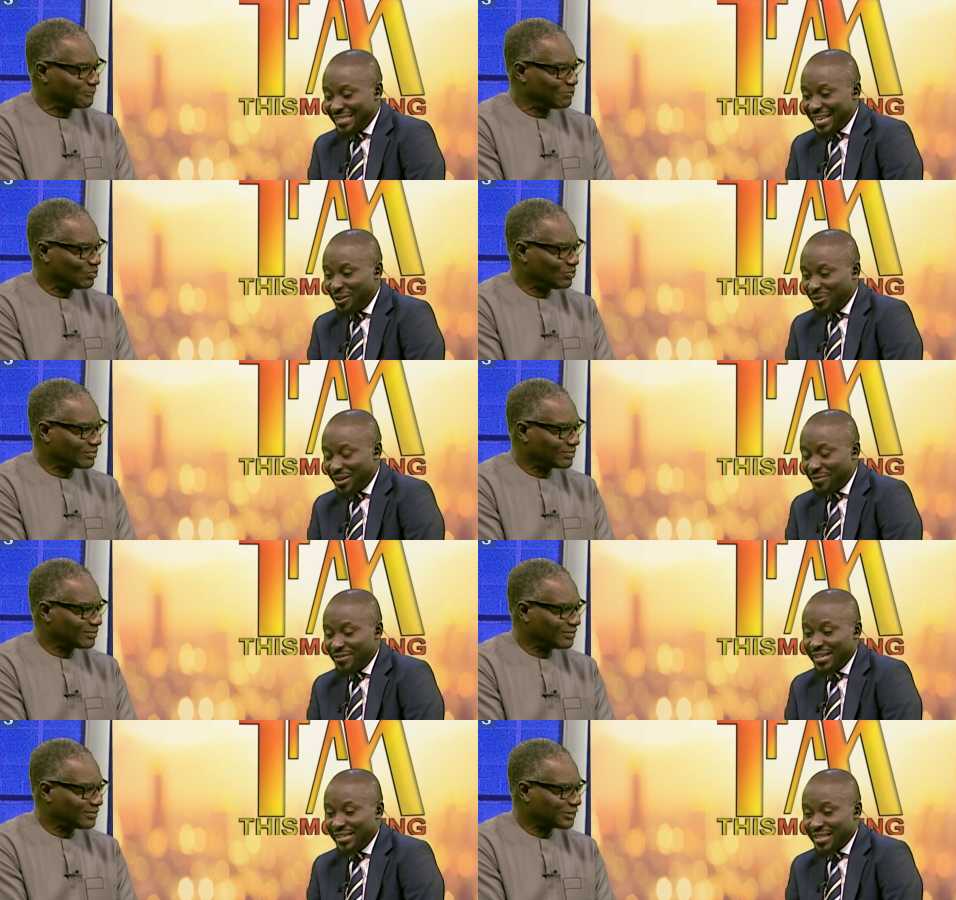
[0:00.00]
Speaker 1: out. I
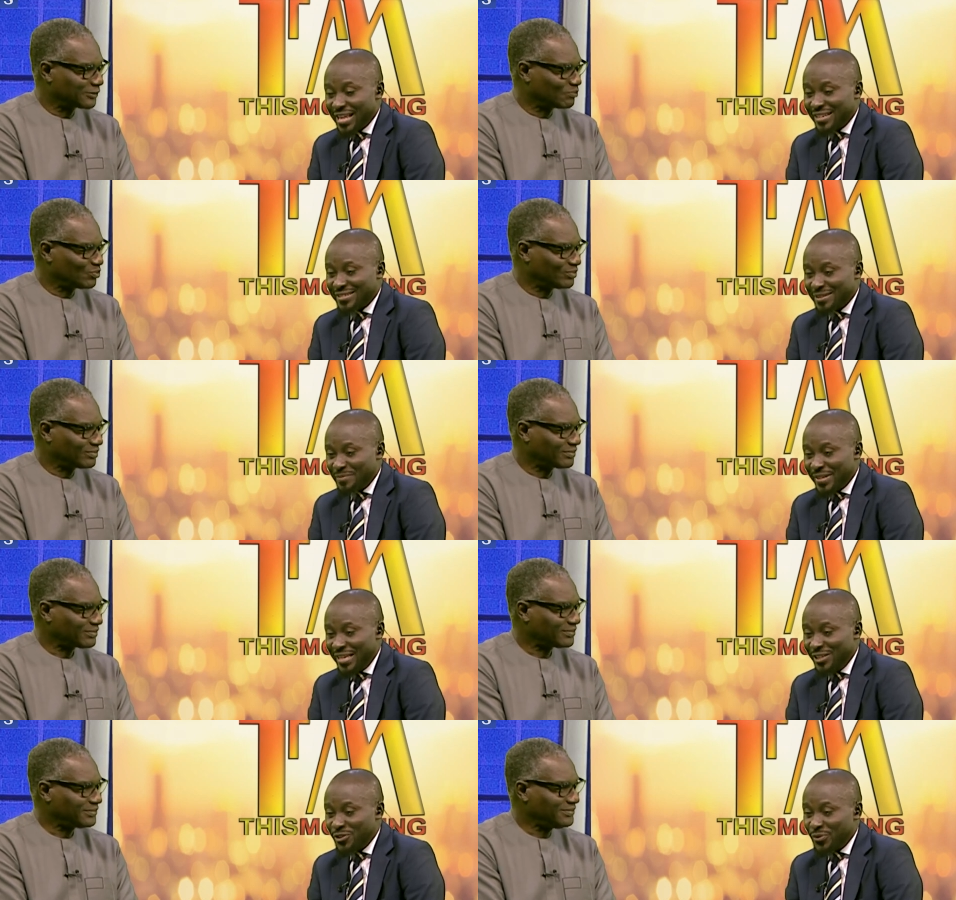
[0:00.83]
think that um,
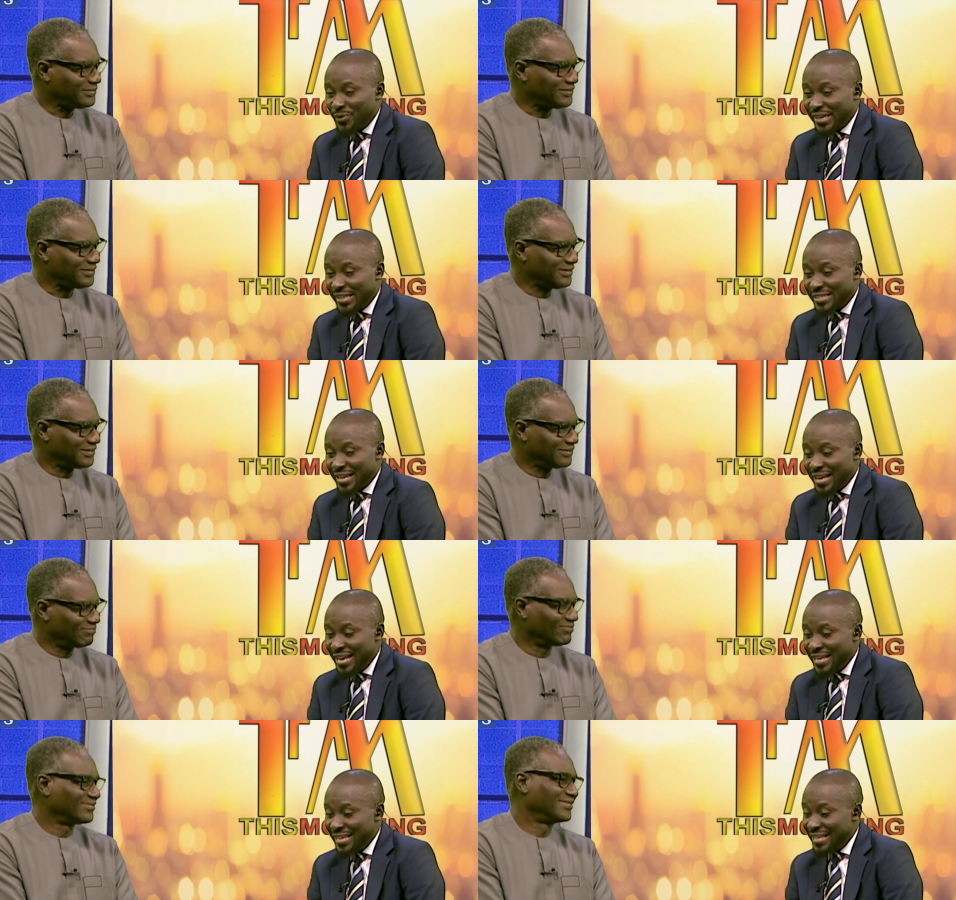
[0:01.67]
history is
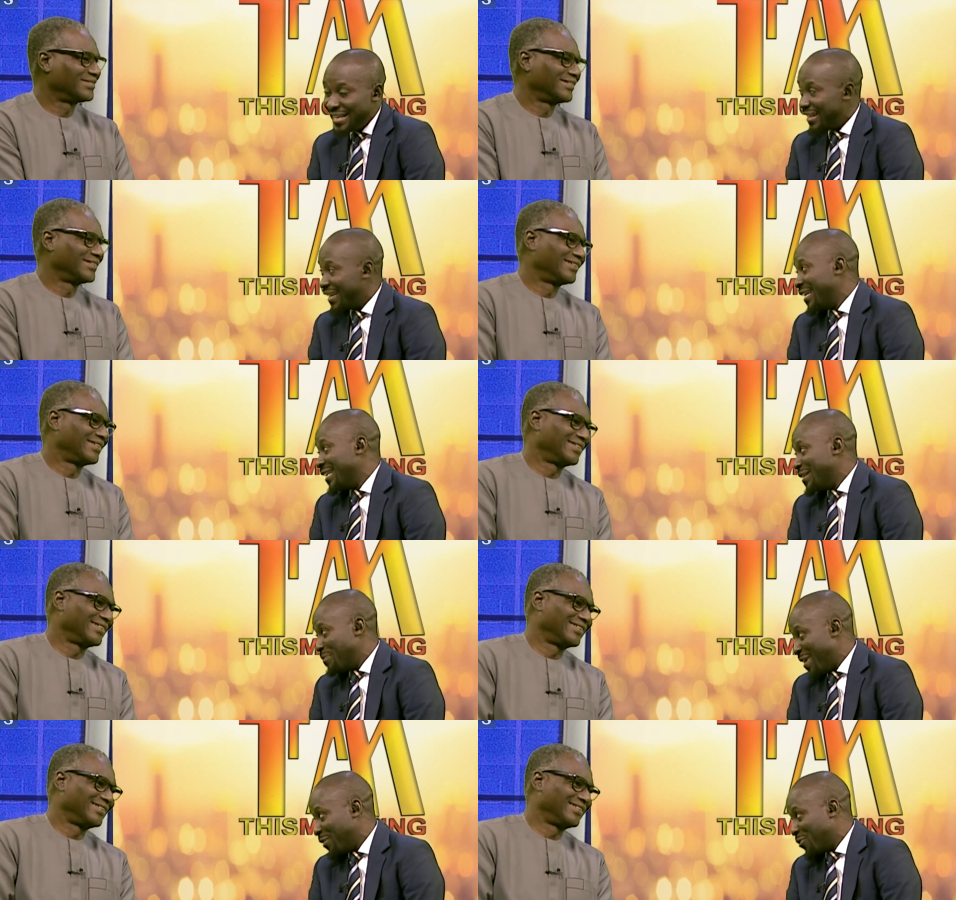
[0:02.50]
yet again
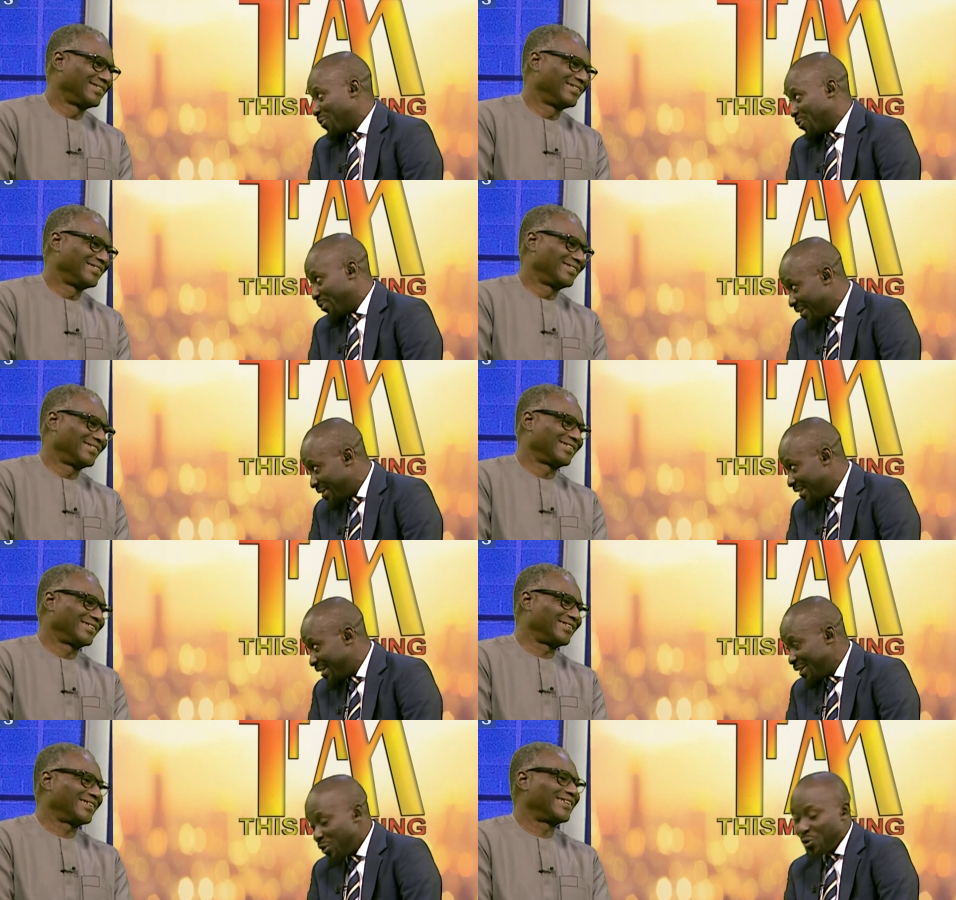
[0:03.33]
about to be written.